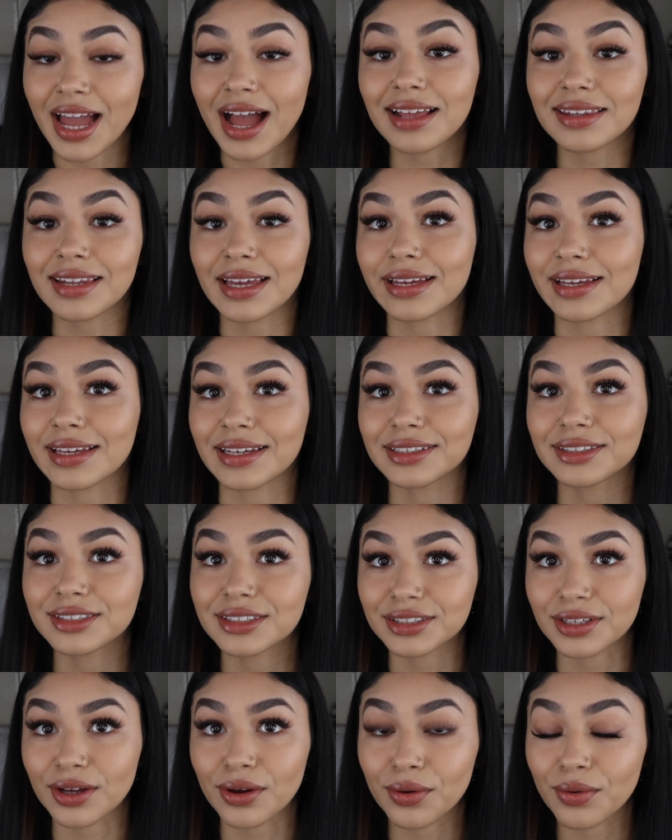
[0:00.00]
I like it.
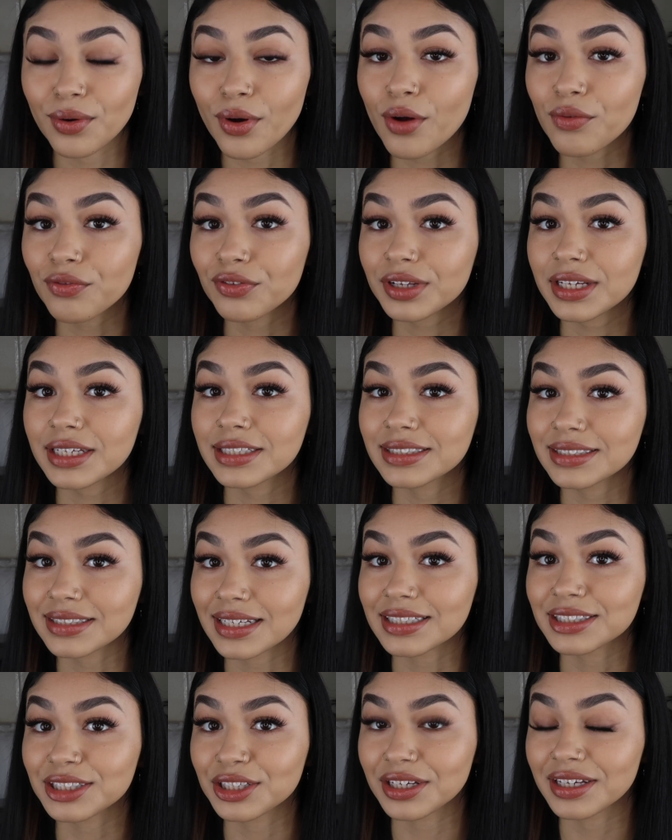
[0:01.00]
So hopefully it
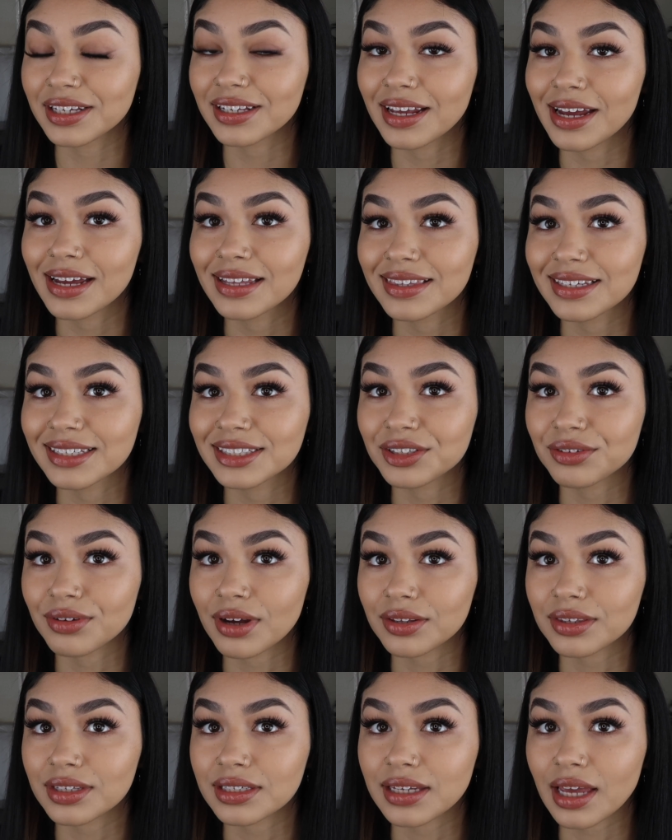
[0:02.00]
stays looking like this
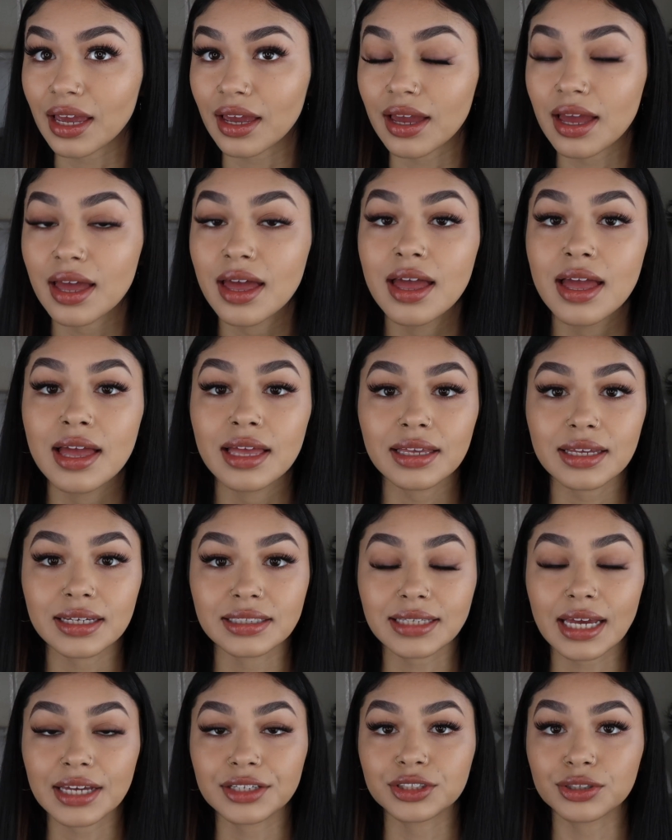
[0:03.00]
throughout the day,
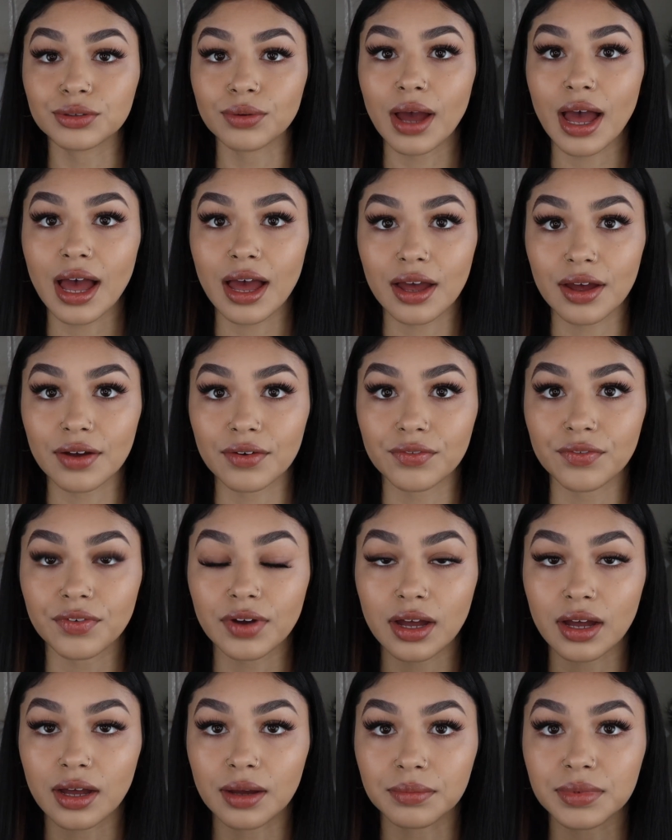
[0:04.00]
because I do have
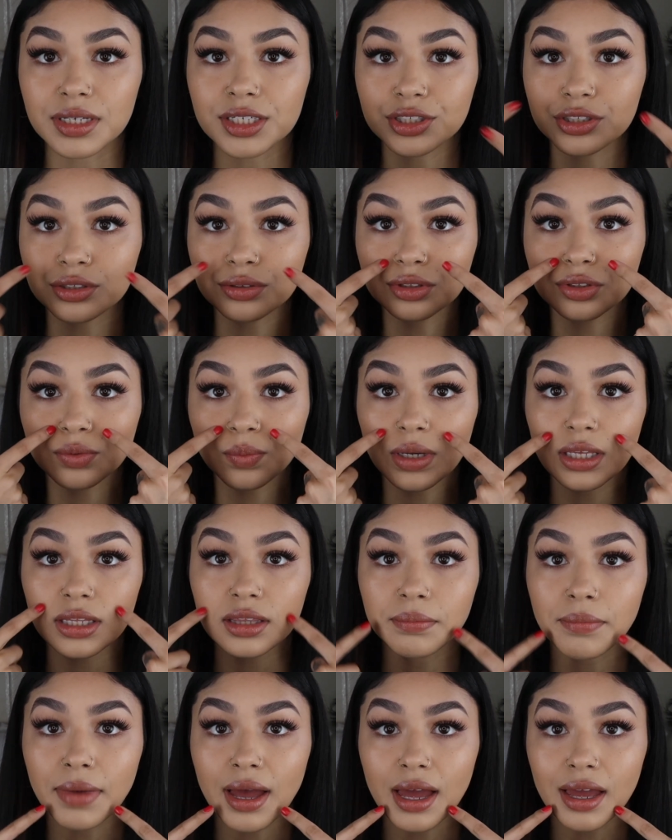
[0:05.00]
issues
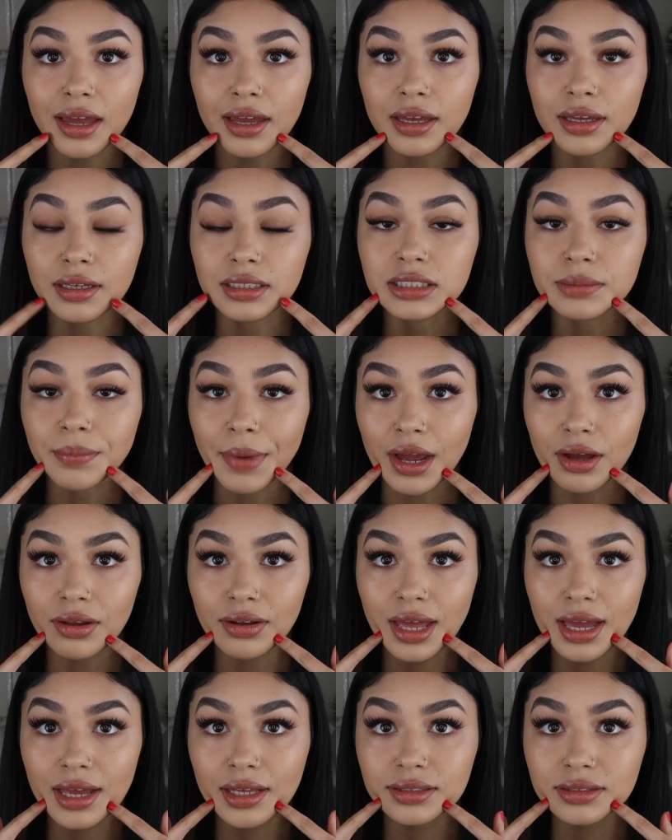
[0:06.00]
with my smile
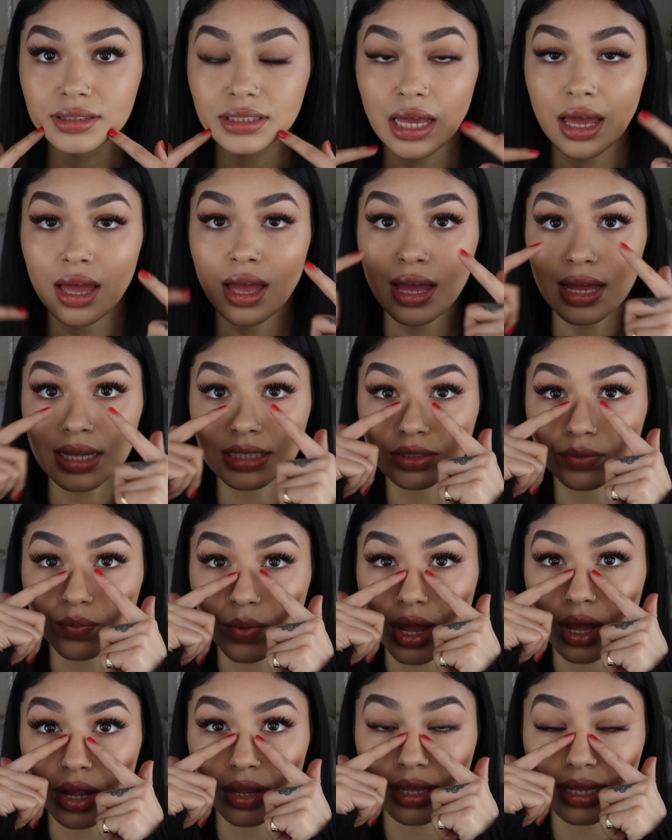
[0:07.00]
lines, as
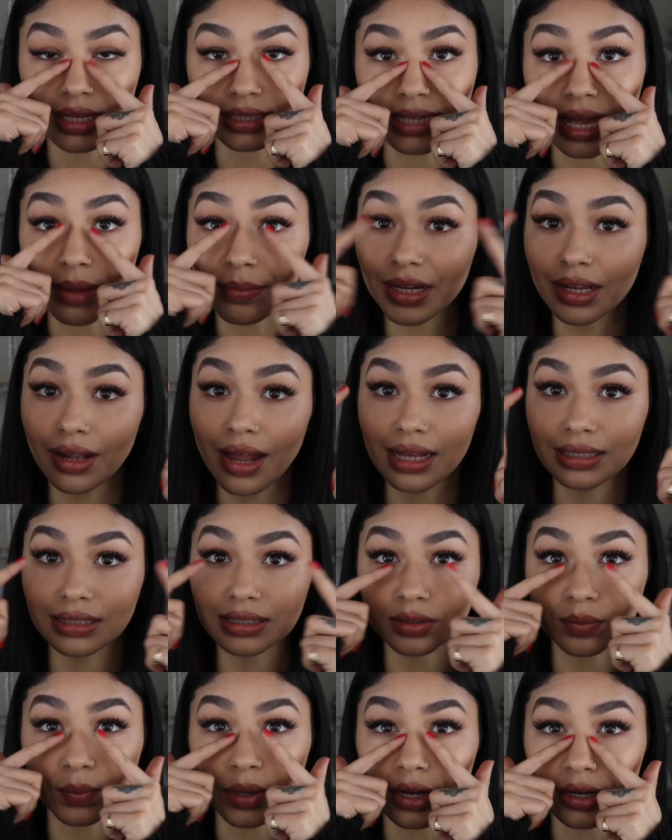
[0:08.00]
well as I'm a
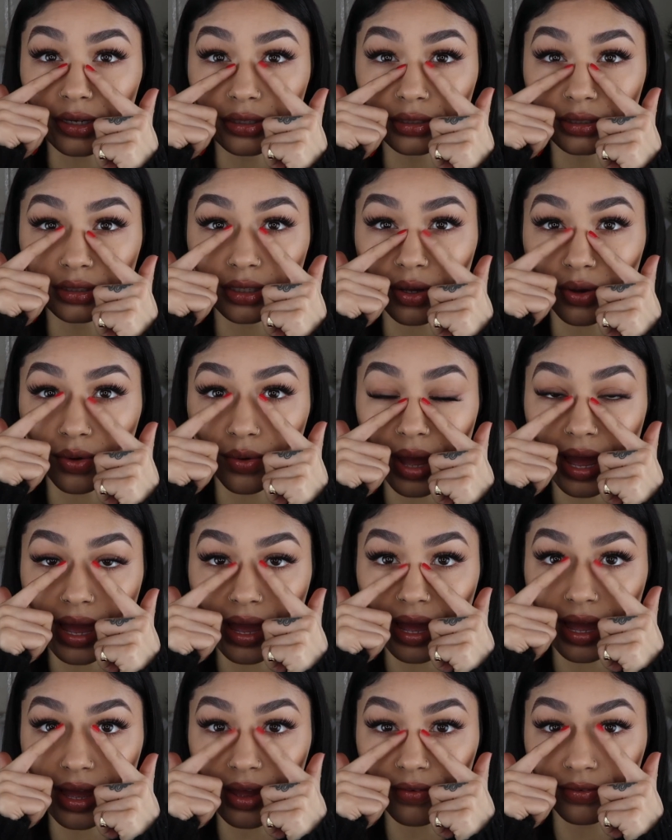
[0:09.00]
glasses wearer, so I
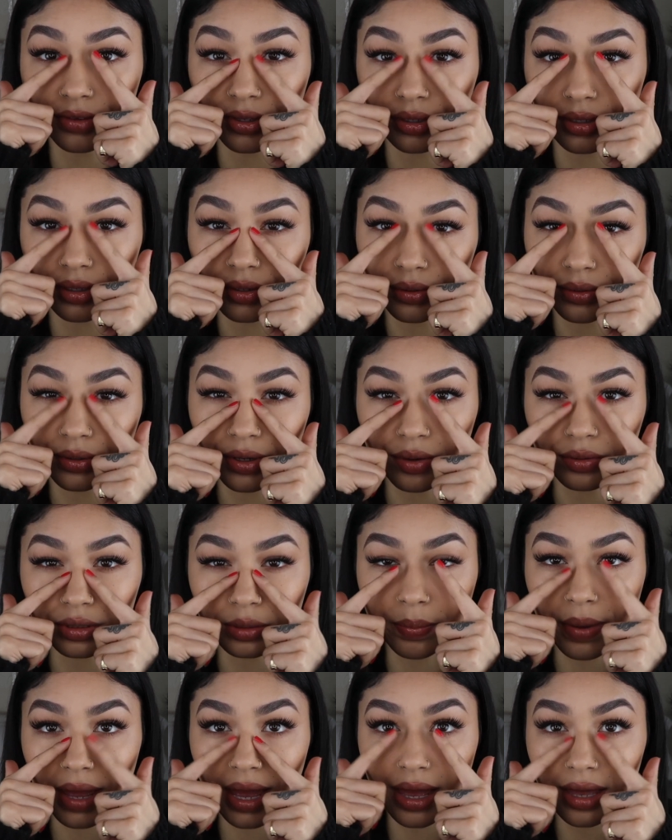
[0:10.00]
have the little
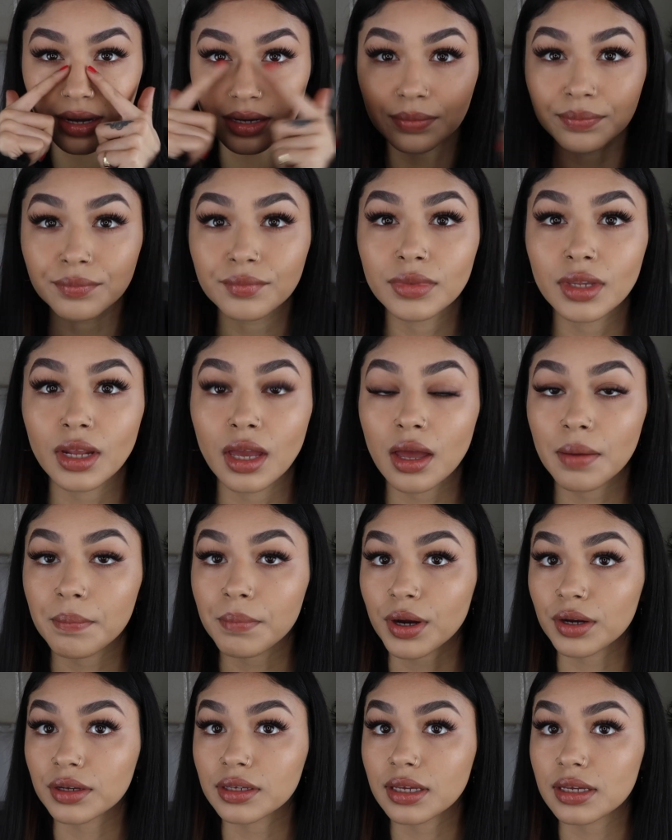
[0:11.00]
nose pad
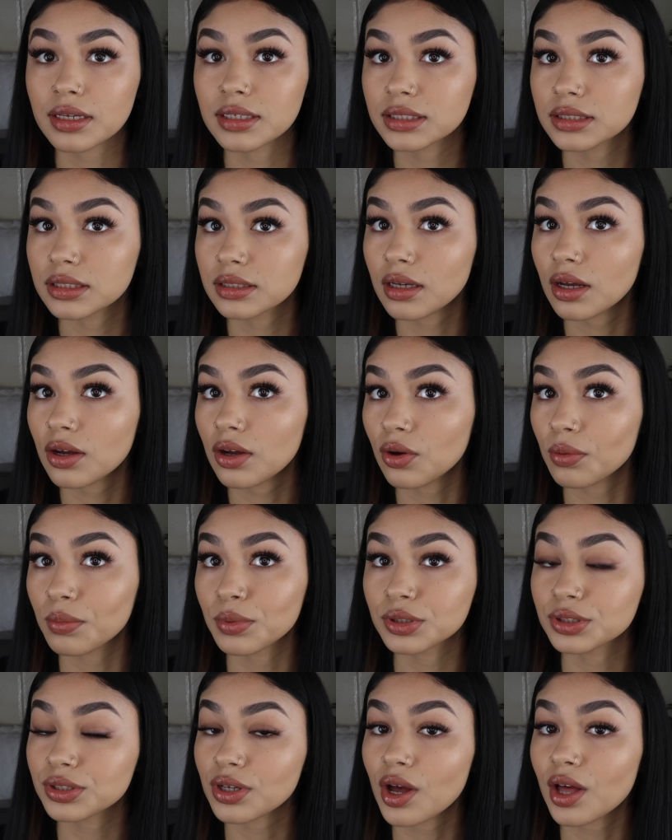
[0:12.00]
markings
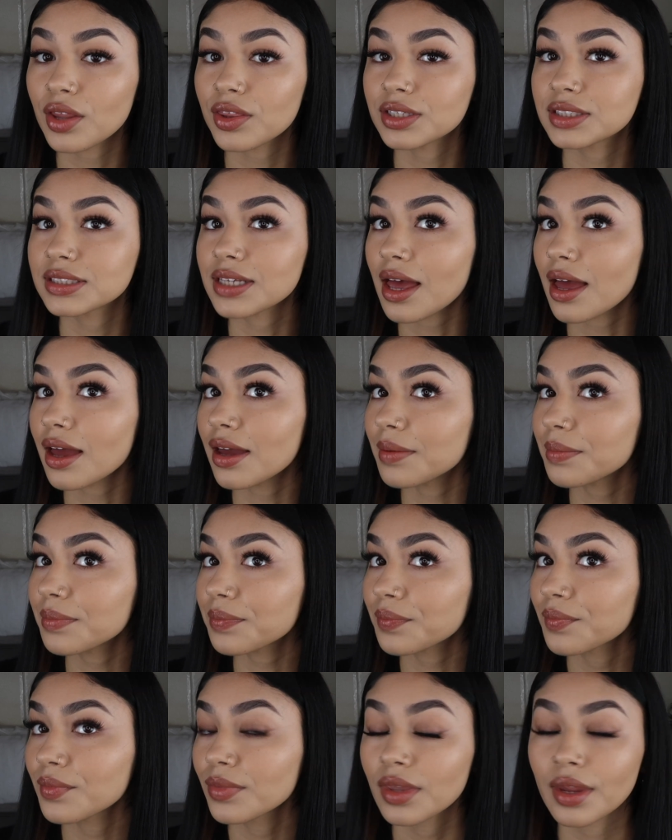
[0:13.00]
almost all the
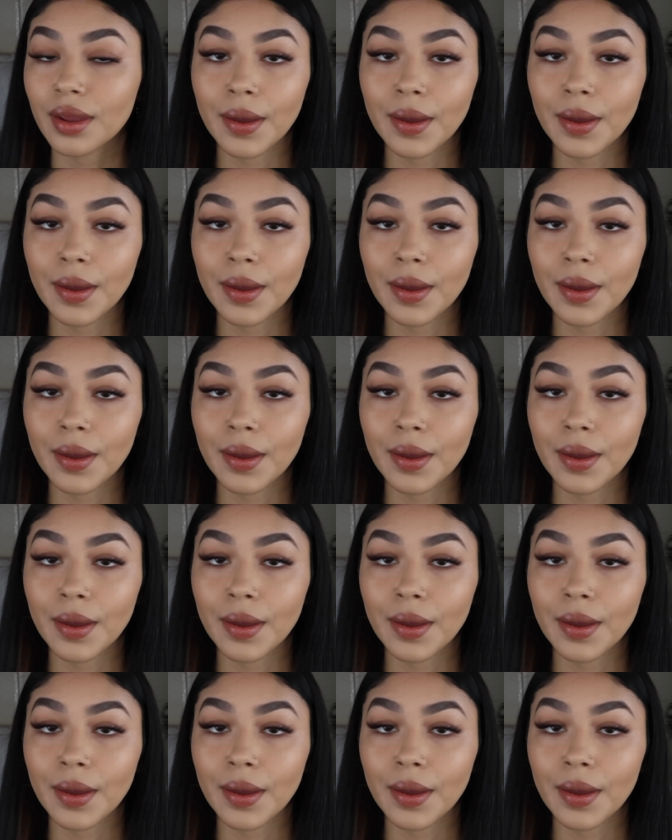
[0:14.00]
time.